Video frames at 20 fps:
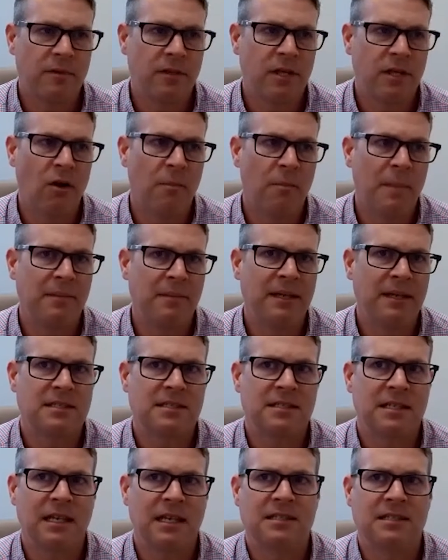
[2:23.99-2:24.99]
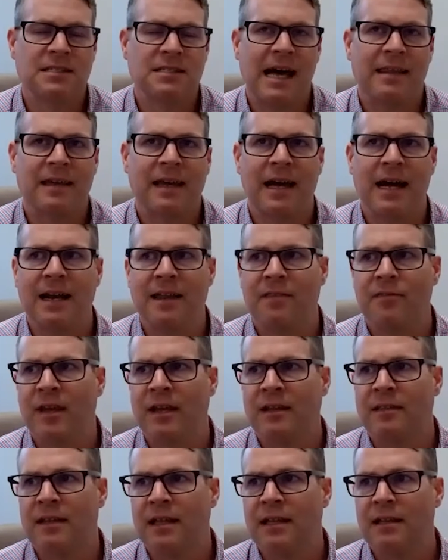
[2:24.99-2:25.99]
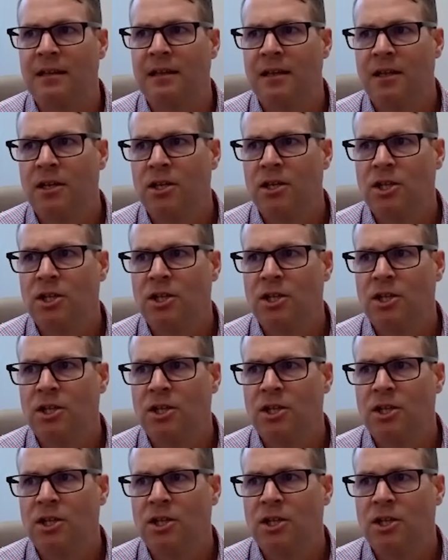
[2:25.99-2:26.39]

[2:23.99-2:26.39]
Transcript: Maybe it's not the kind of thing that